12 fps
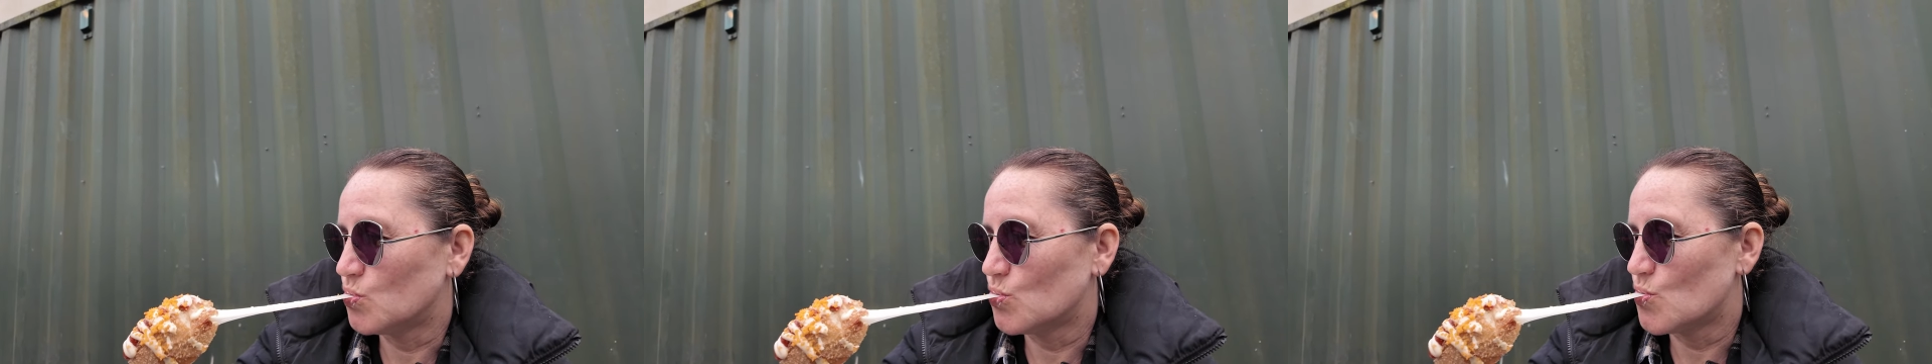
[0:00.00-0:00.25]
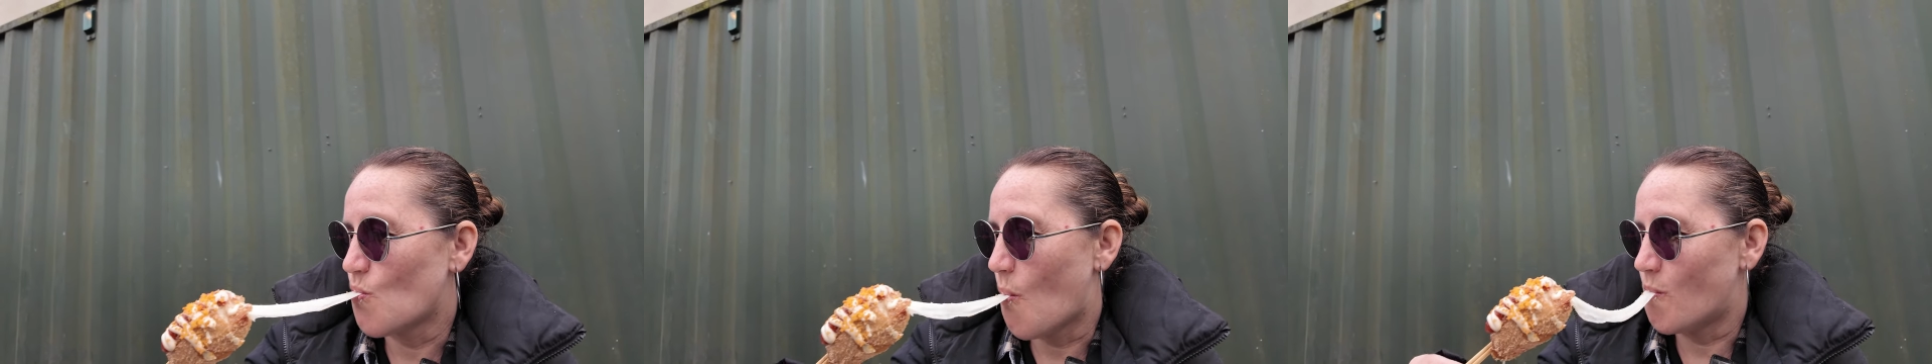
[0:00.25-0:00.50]

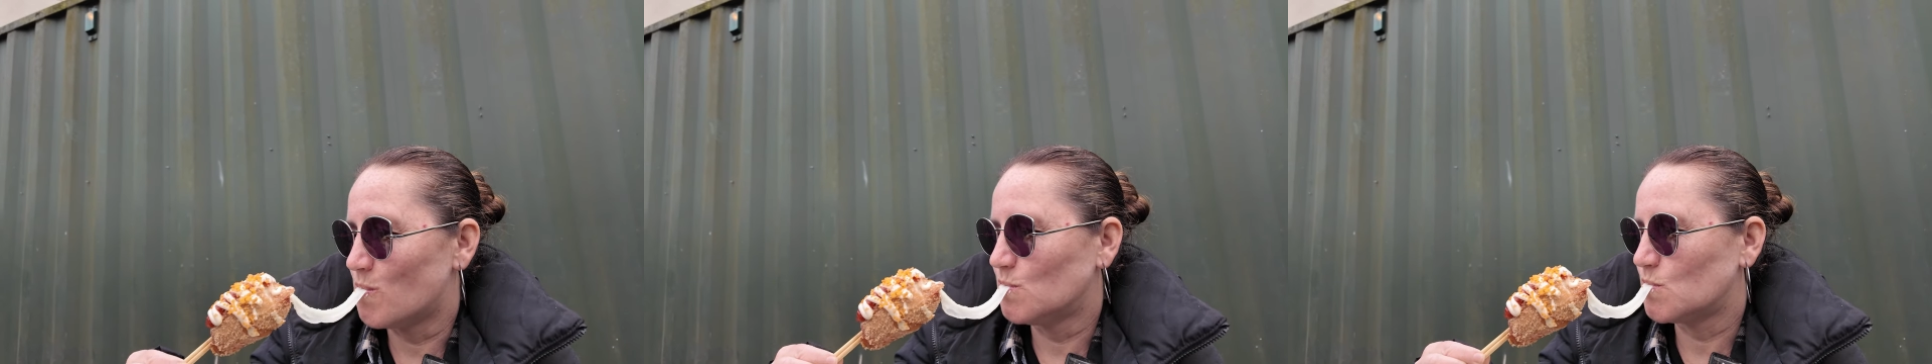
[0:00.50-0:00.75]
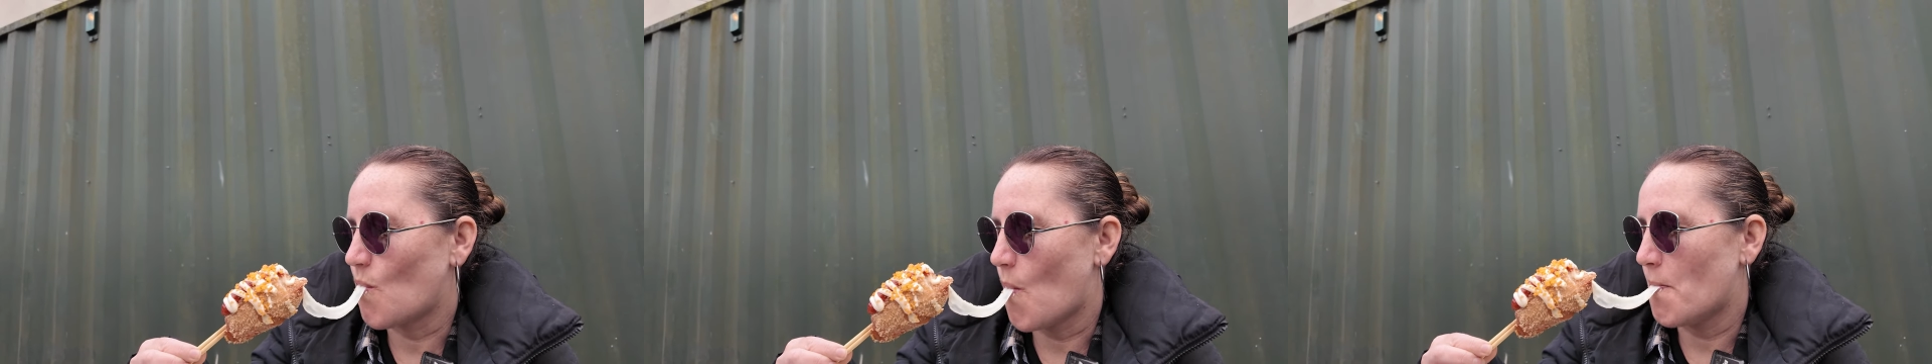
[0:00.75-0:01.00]
That's what we
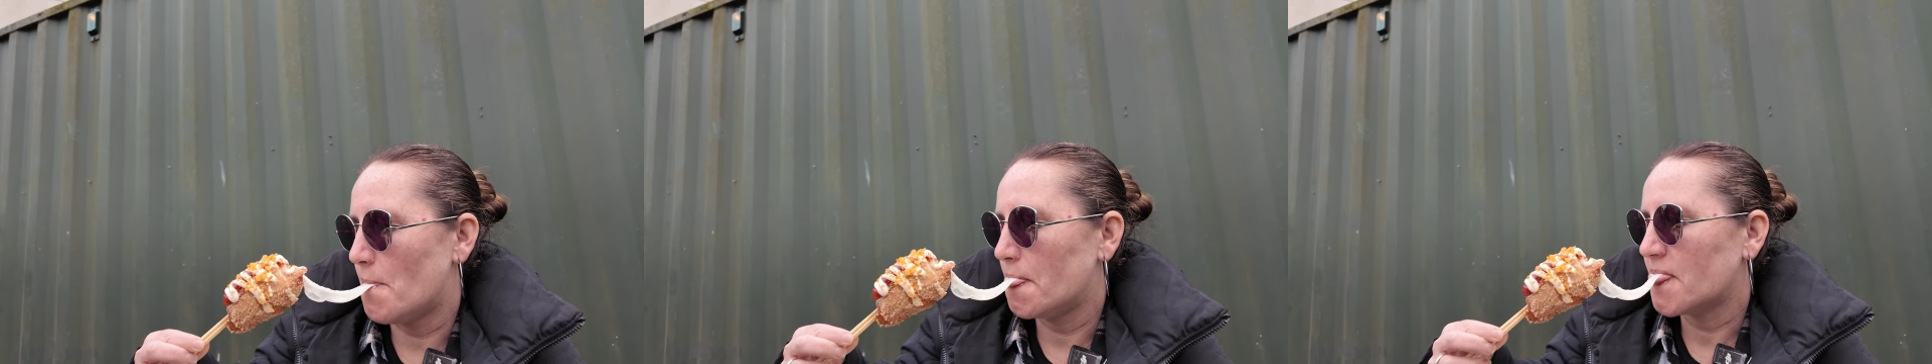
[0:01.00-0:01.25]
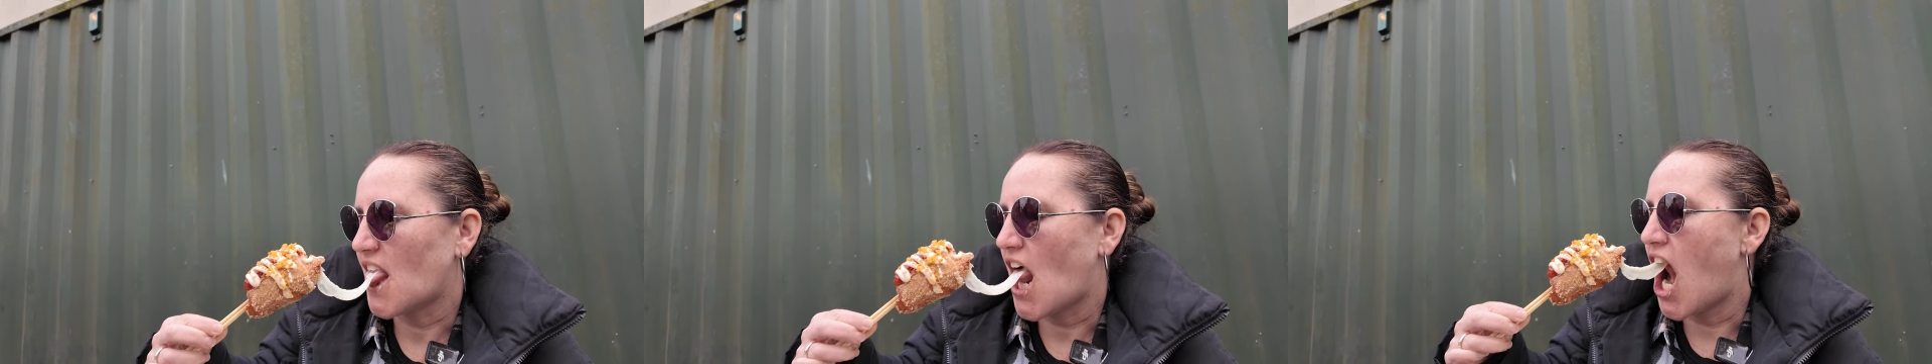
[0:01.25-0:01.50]
like to
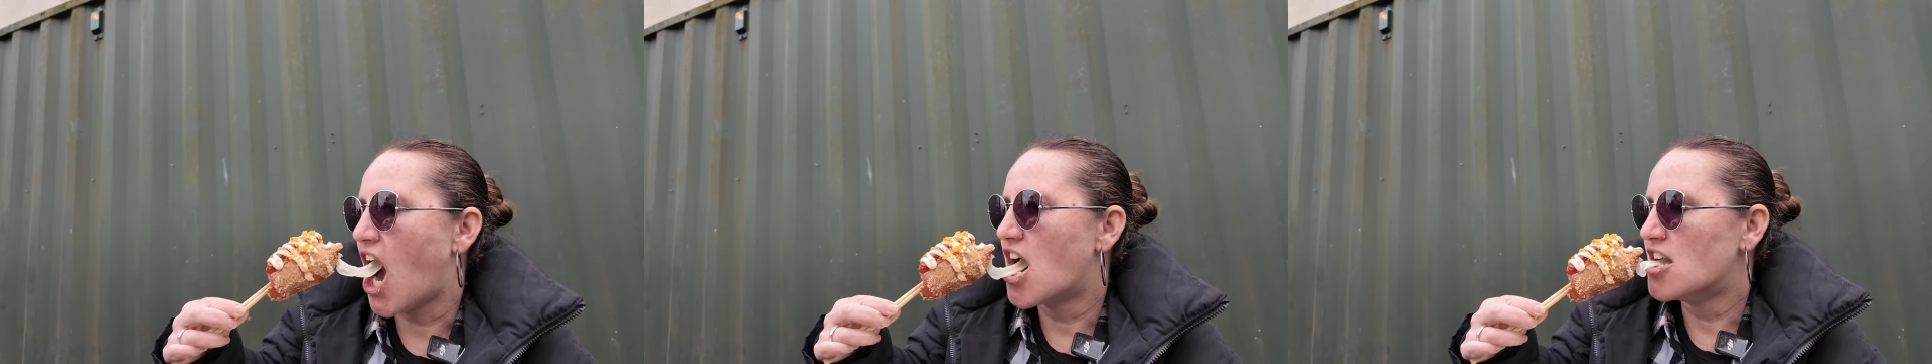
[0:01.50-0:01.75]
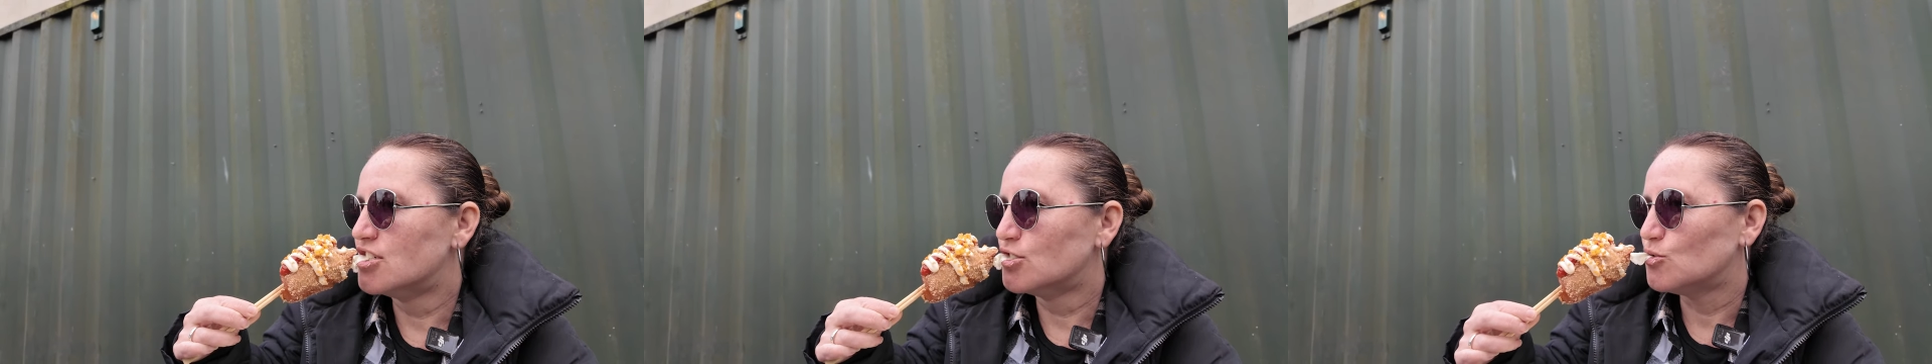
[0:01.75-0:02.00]

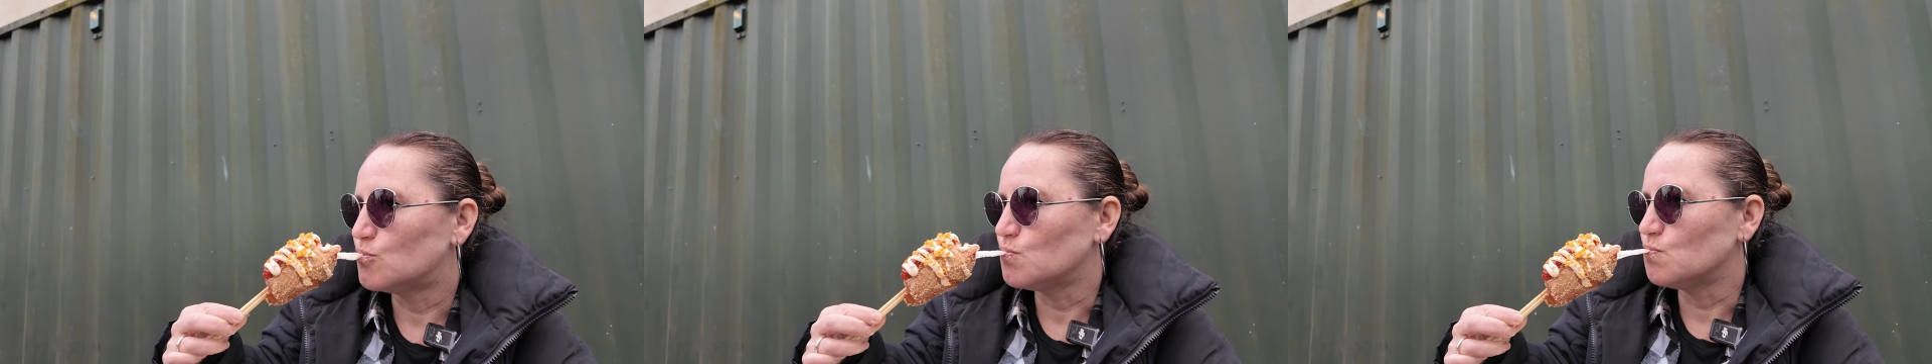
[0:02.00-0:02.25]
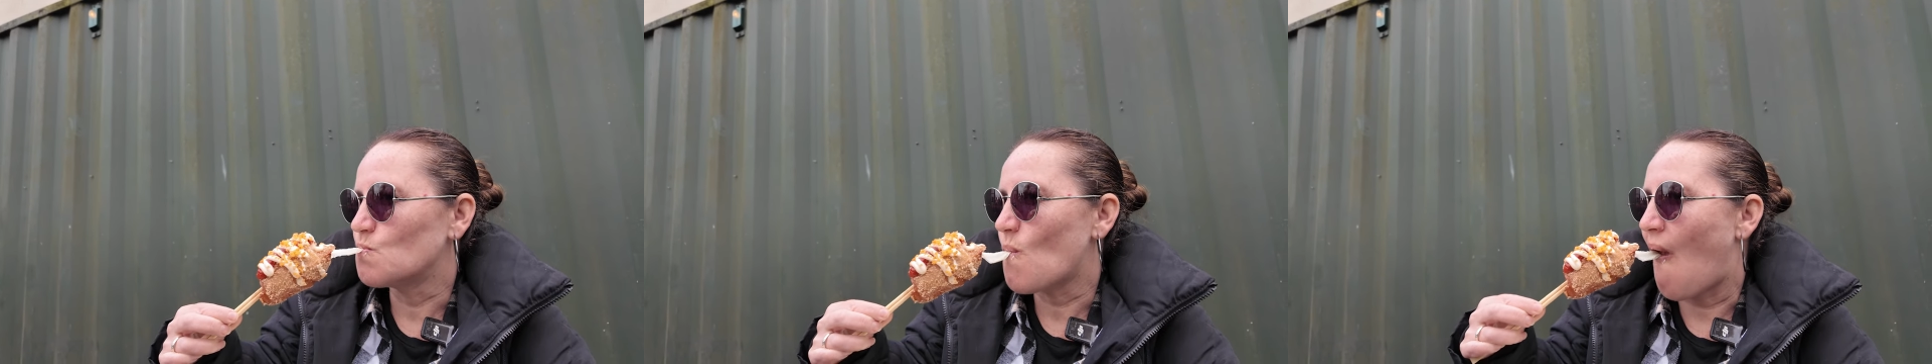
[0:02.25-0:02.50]

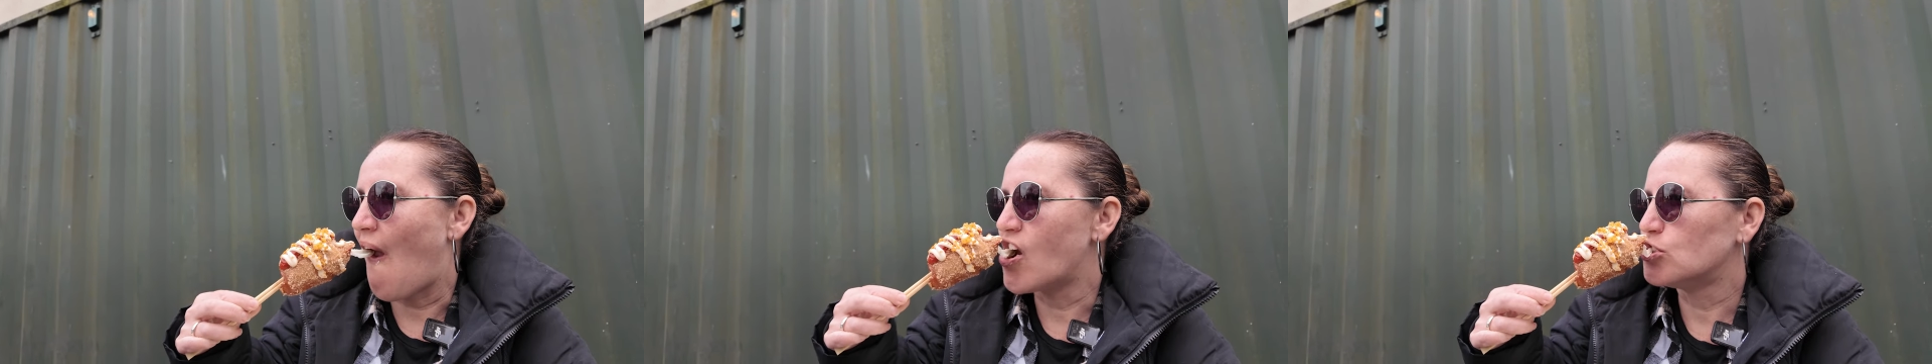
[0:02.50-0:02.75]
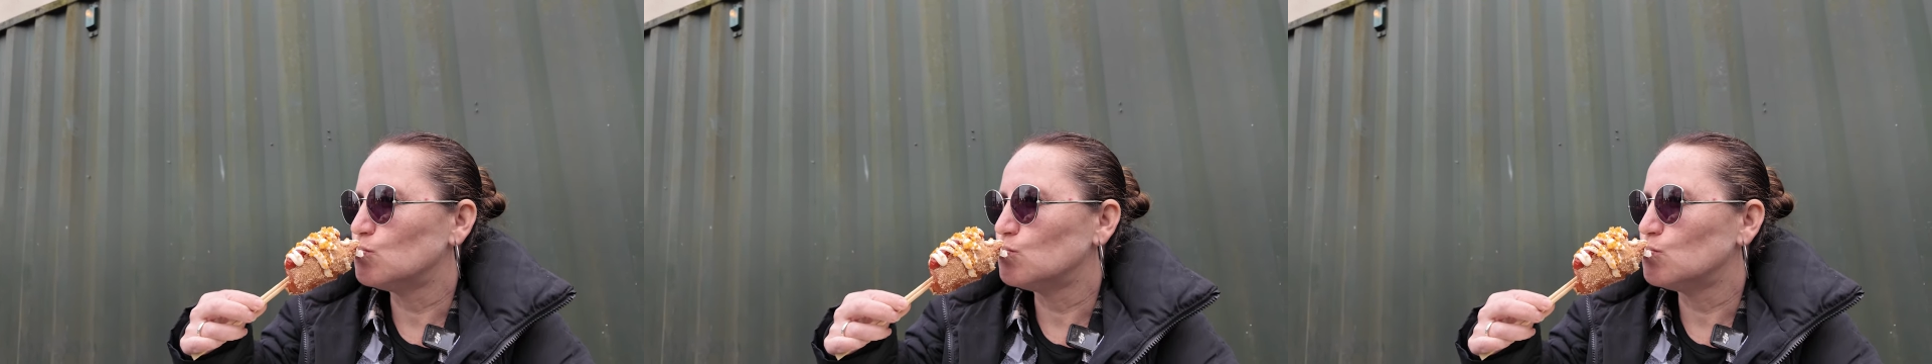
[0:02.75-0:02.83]
see.